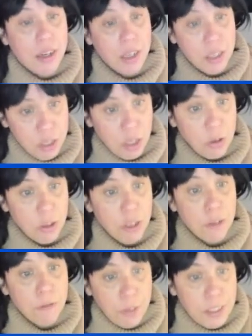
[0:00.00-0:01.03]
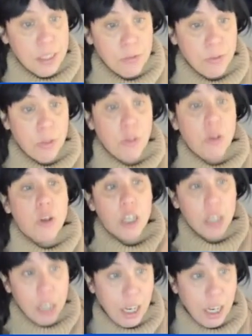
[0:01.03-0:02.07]
So first of all,
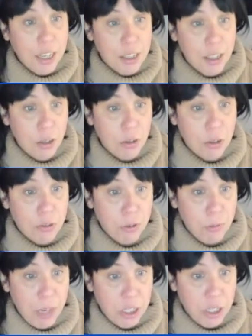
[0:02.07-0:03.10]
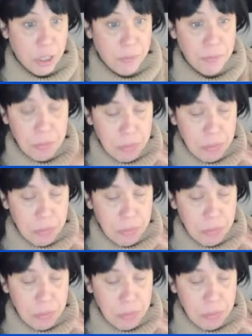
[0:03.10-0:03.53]
gather your information.